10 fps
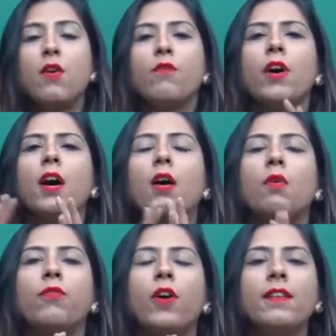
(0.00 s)

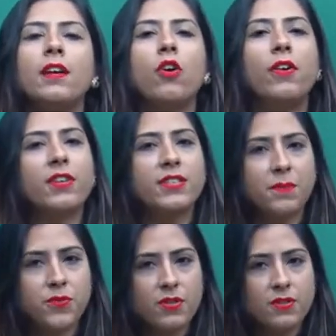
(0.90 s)
Well, for the
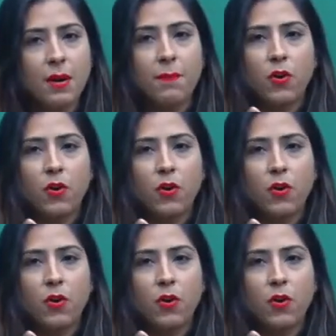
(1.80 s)
contraception, some